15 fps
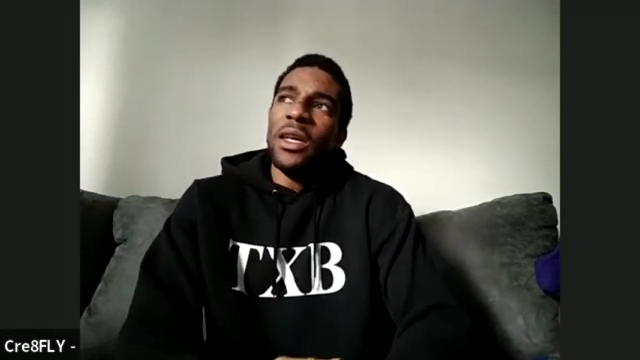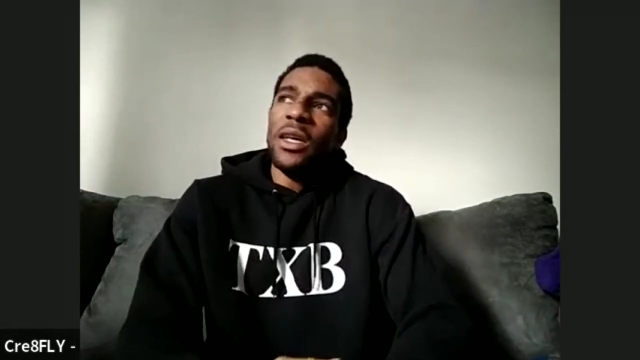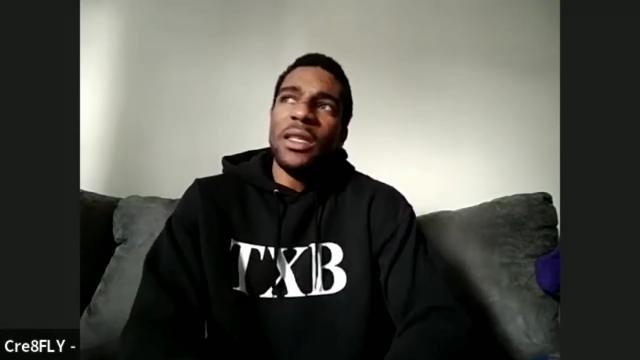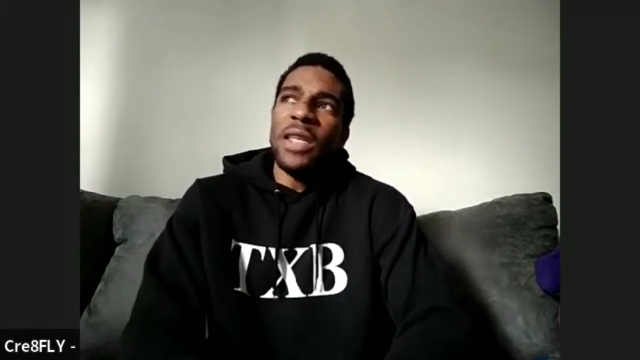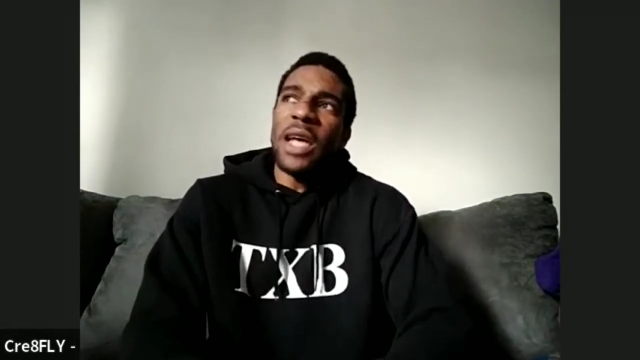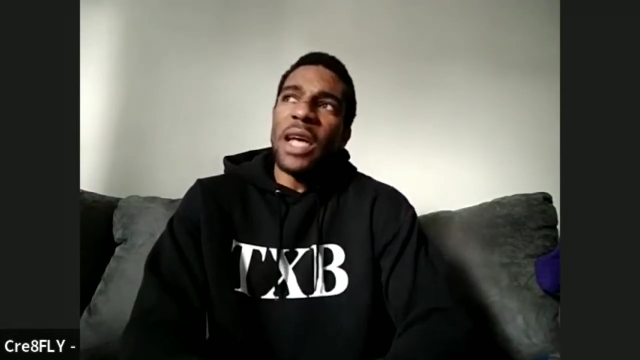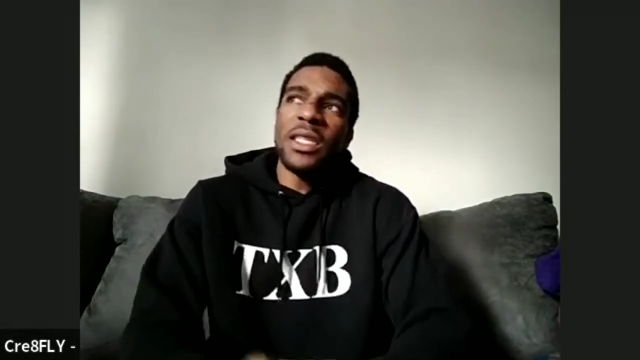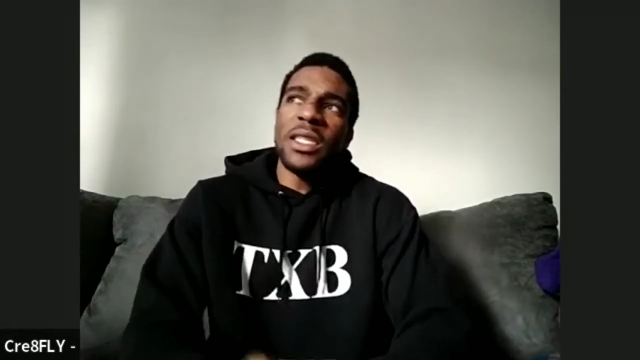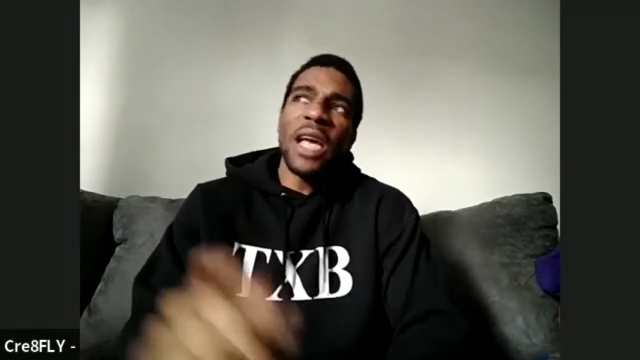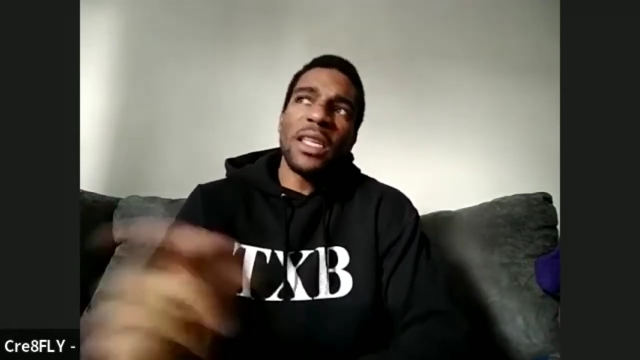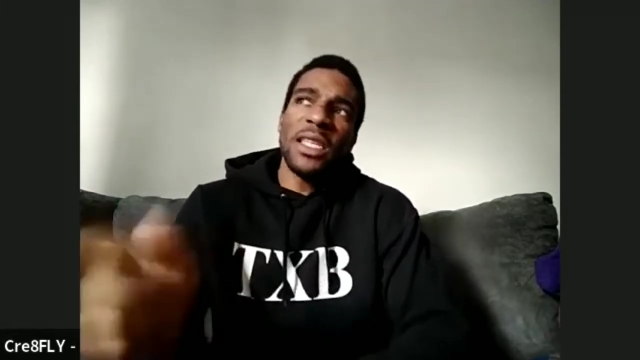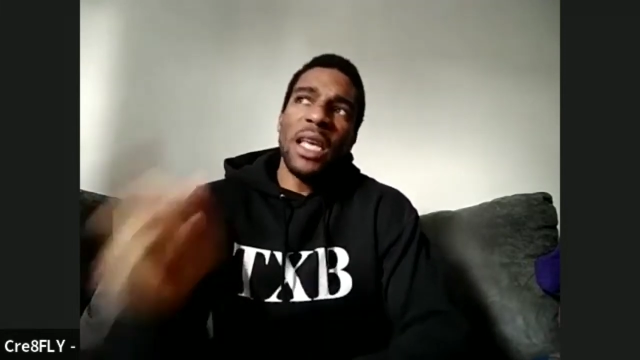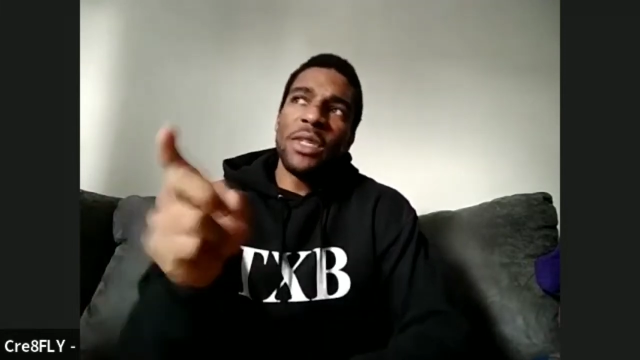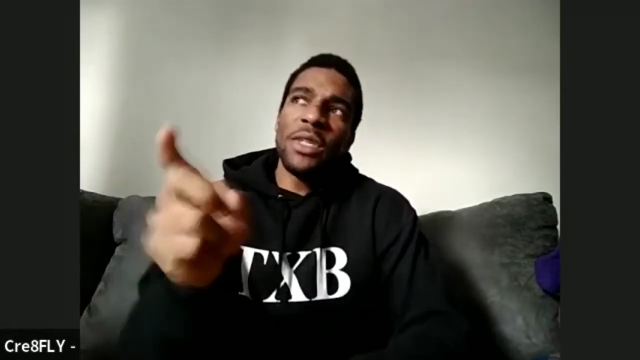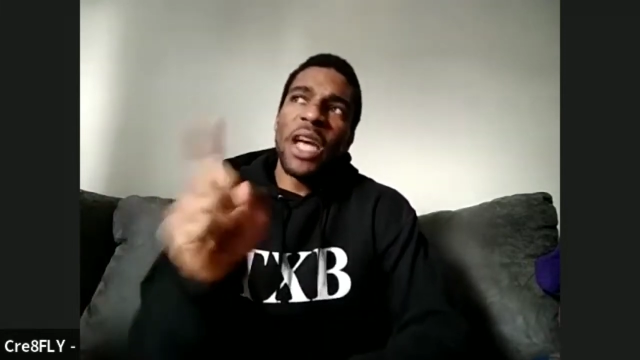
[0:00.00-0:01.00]
that
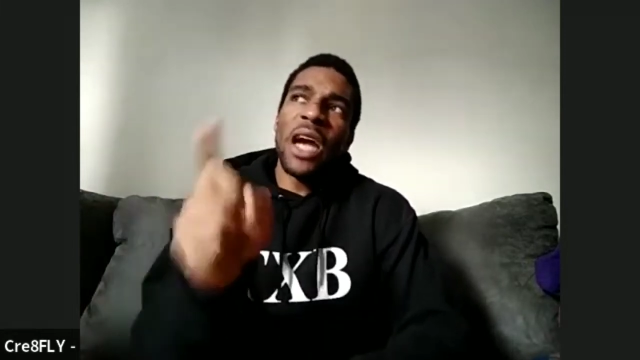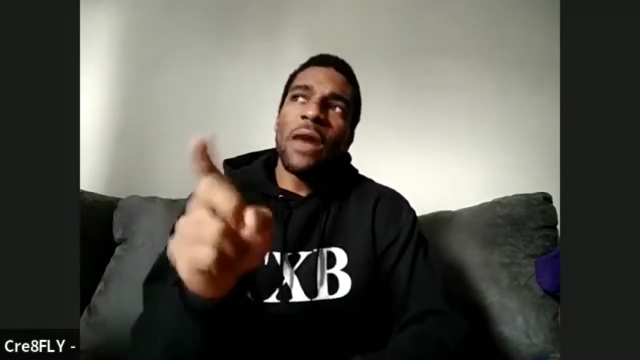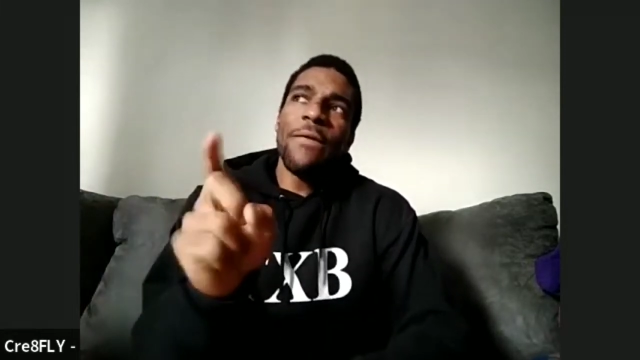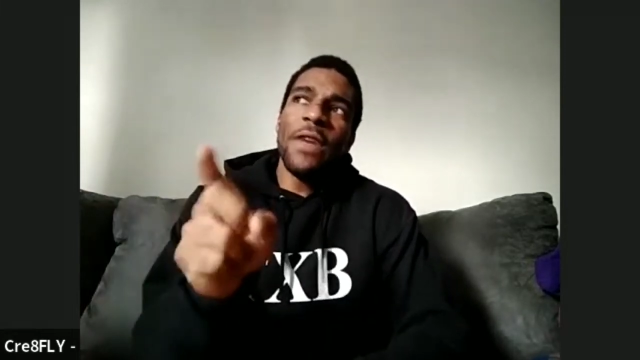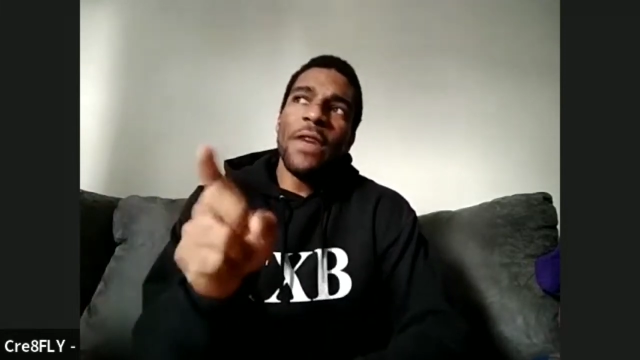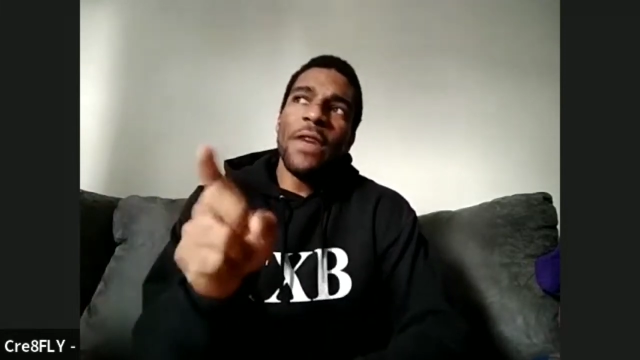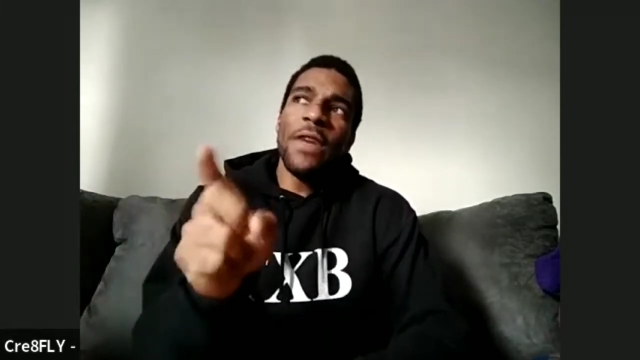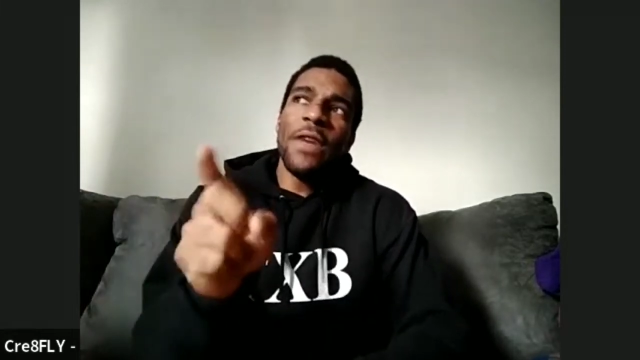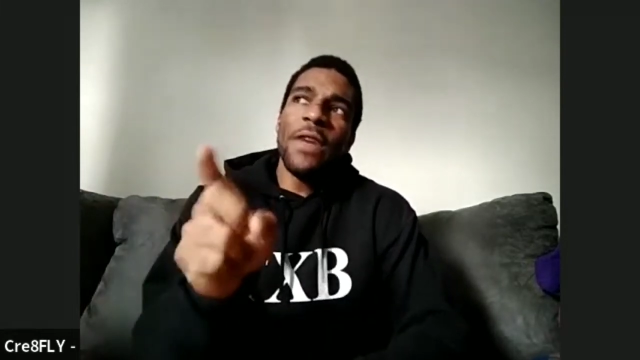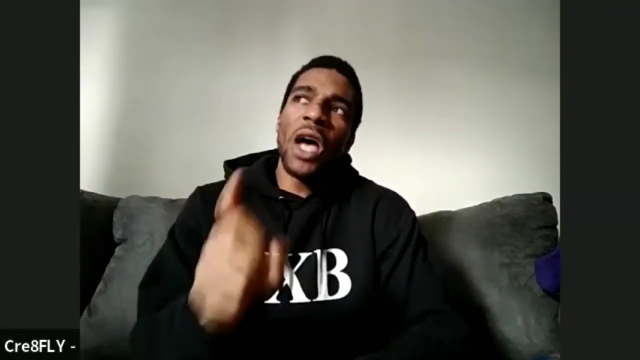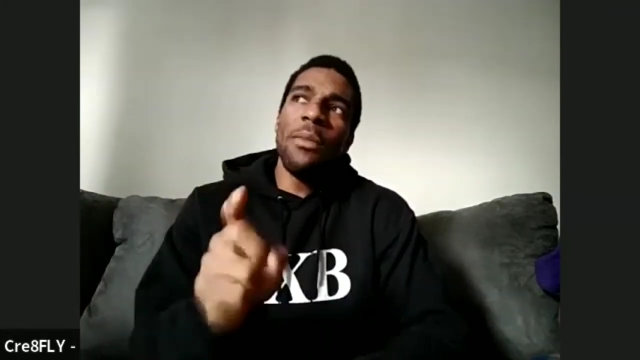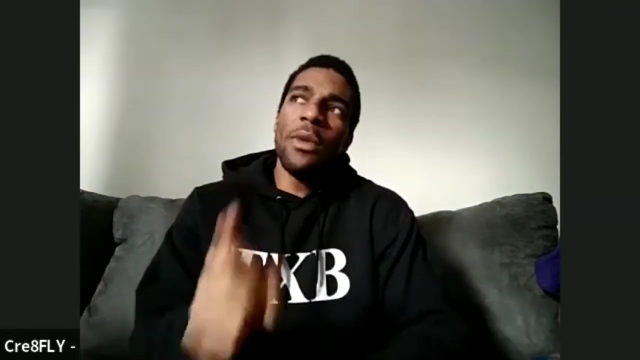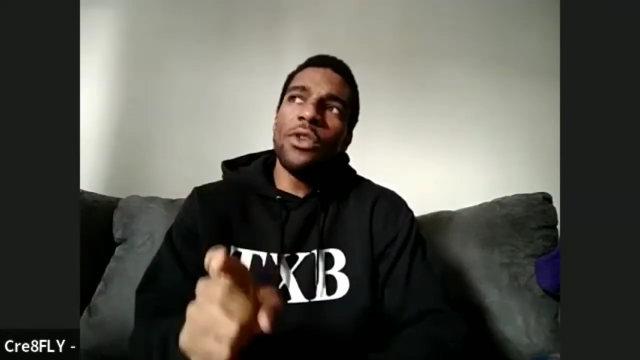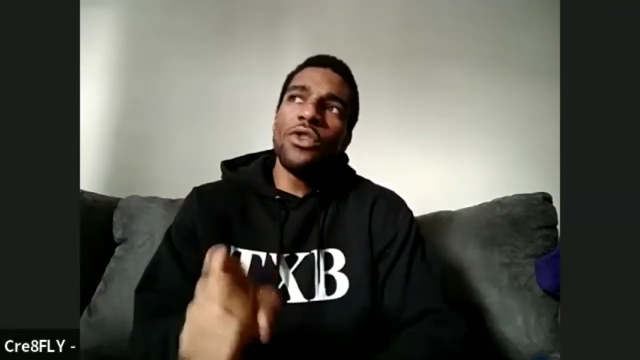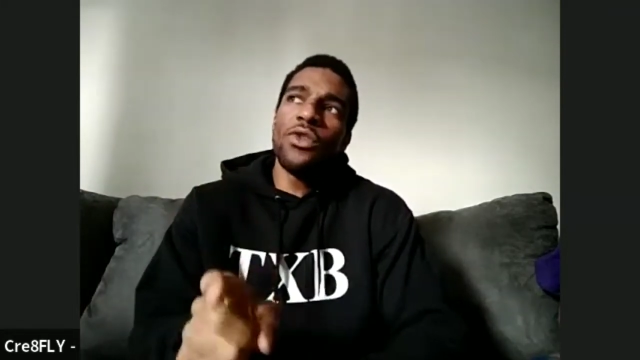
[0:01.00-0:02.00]
same sacrifice you're
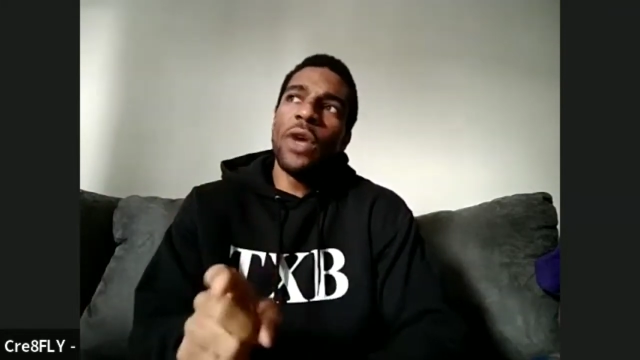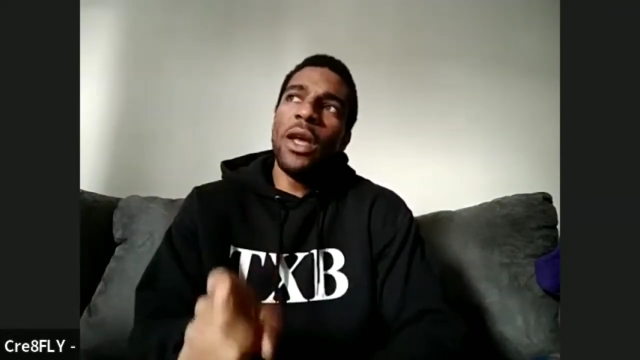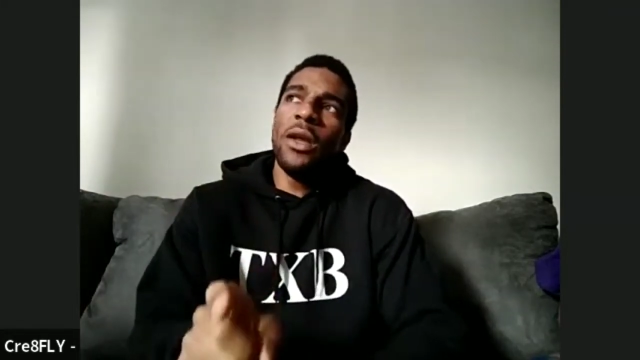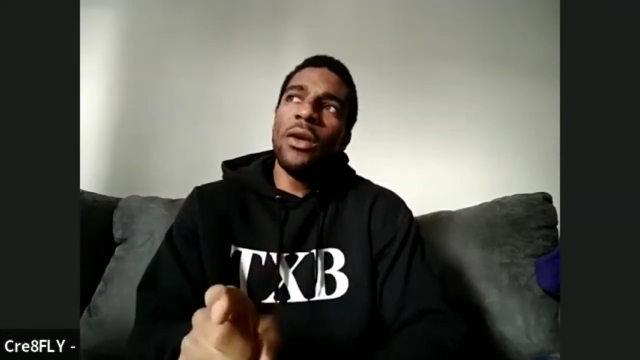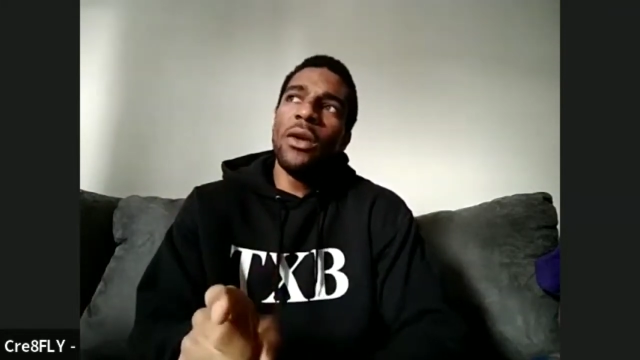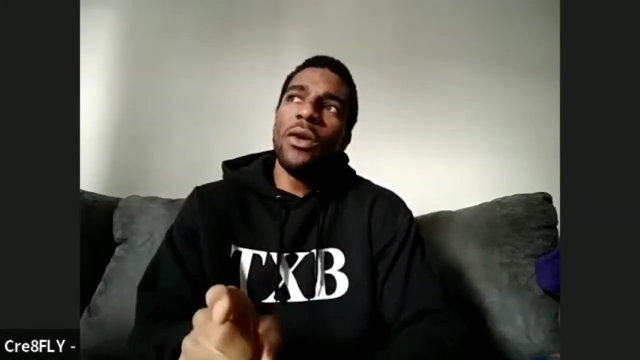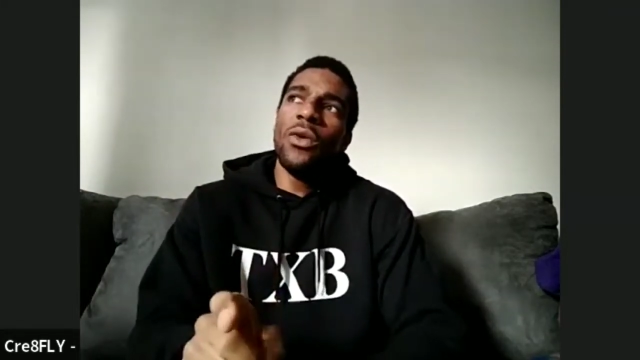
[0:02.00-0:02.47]
talking about, Trent,